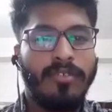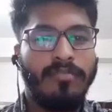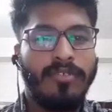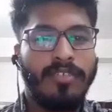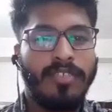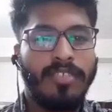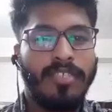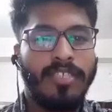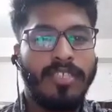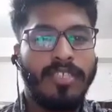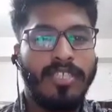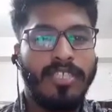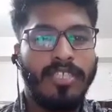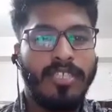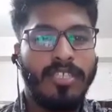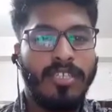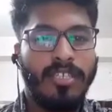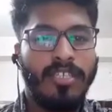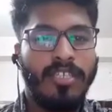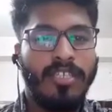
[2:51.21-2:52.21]

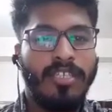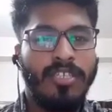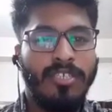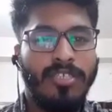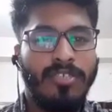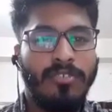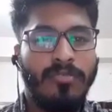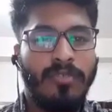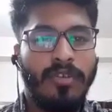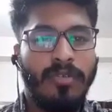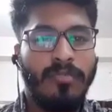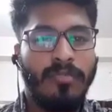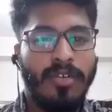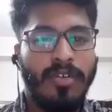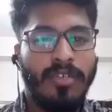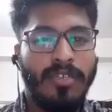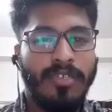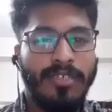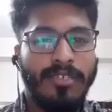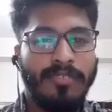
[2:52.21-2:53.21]
presentation to my
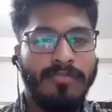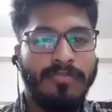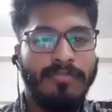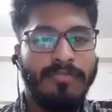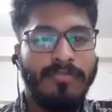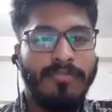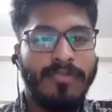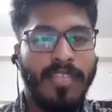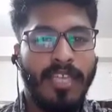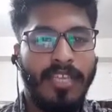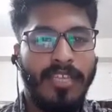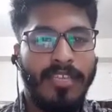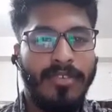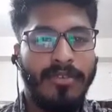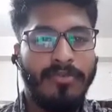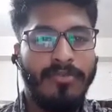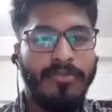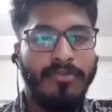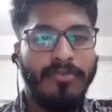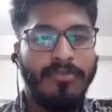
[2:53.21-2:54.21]
partner. Thank you.